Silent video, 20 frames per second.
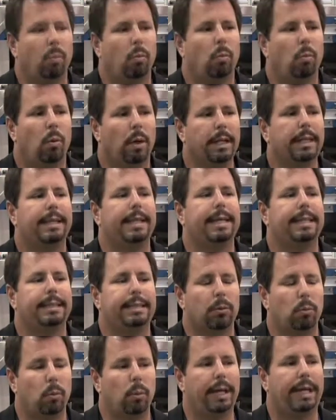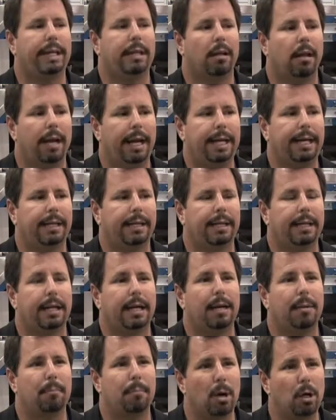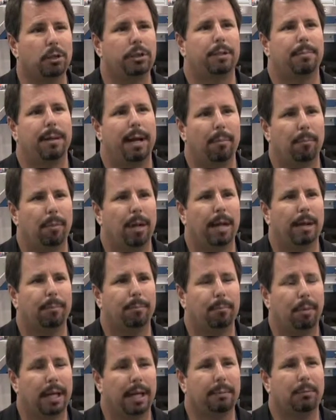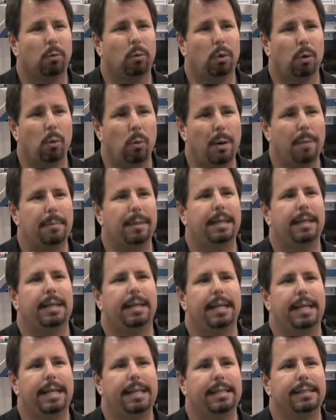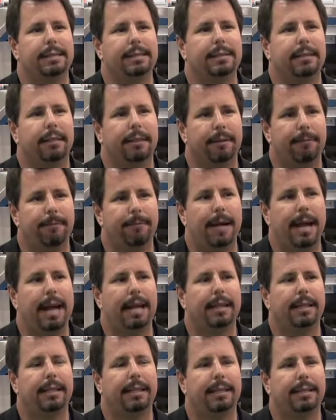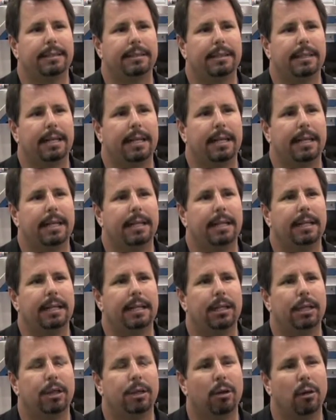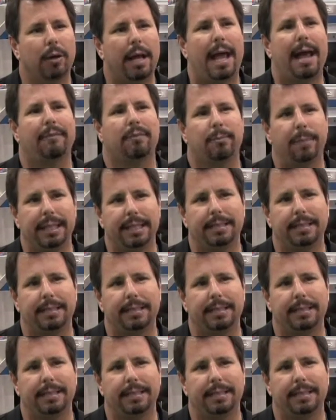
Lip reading: One of the things that we like most about Blackmore equipment is the fact that you don't have to be a